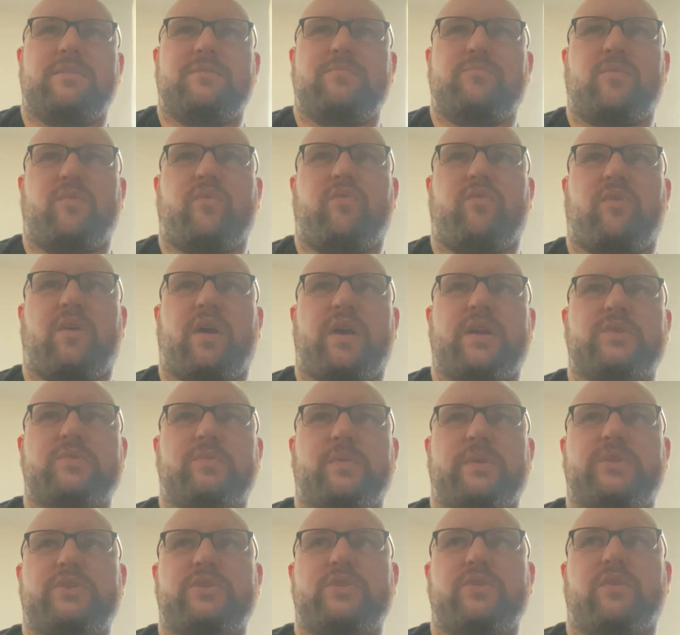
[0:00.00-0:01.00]
before I
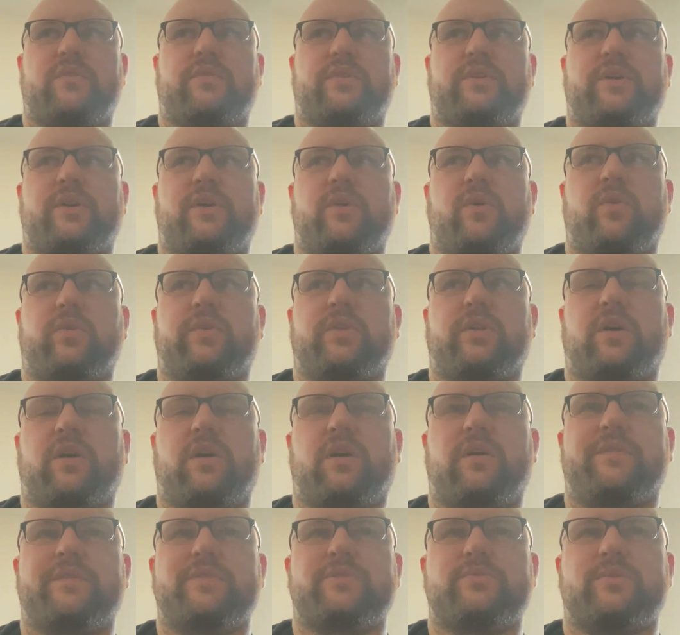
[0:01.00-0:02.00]
switched over to Golden
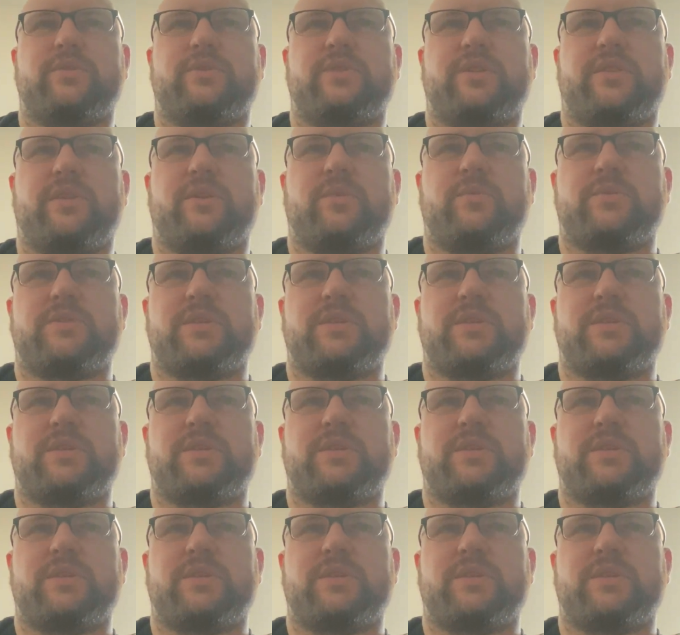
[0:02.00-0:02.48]
Harvest, which I think was